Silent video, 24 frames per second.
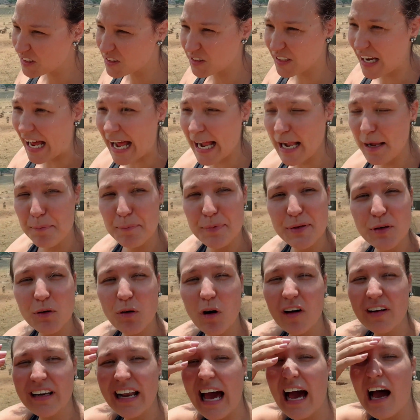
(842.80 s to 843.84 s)
to help you
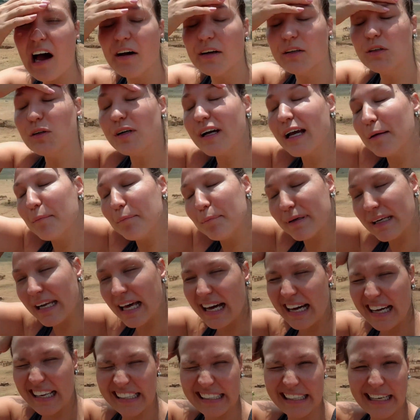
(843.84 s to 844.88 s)
on how you can
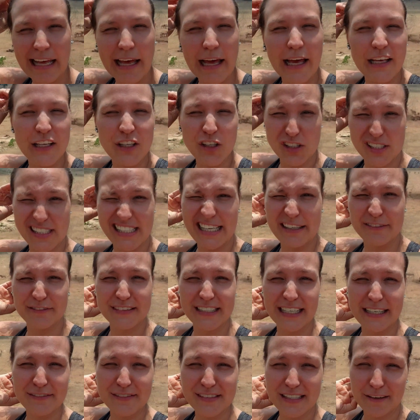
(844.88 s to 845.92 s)
plan your
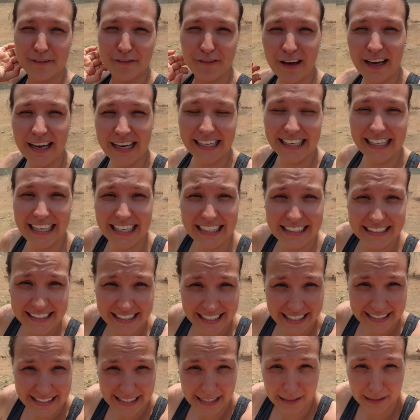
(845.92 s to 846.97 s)
self-drive safari in
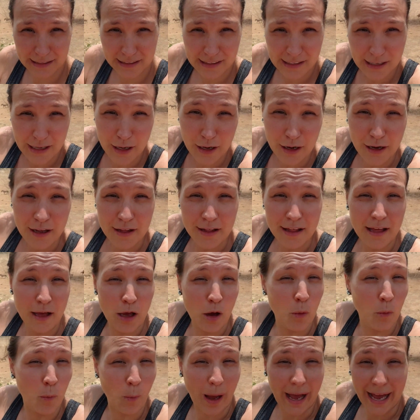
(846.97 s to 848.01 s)
Kenya.
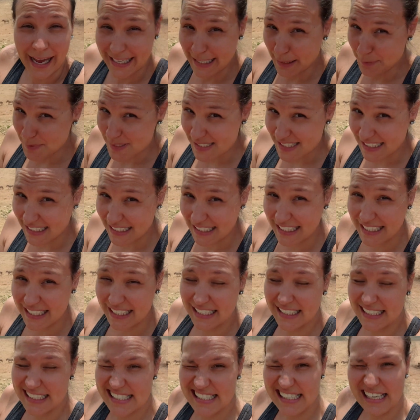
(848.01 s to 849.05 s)
I am still
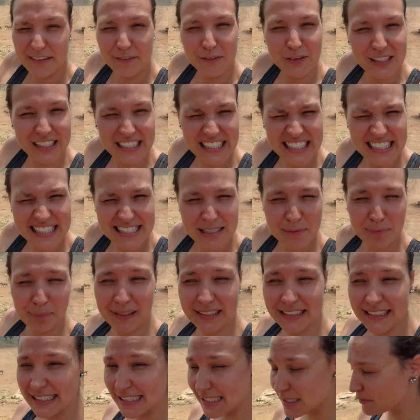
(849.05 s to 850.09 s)
here in Tsavo East,
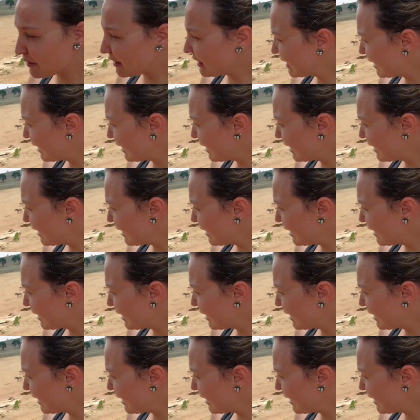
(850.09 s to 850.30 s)
but this one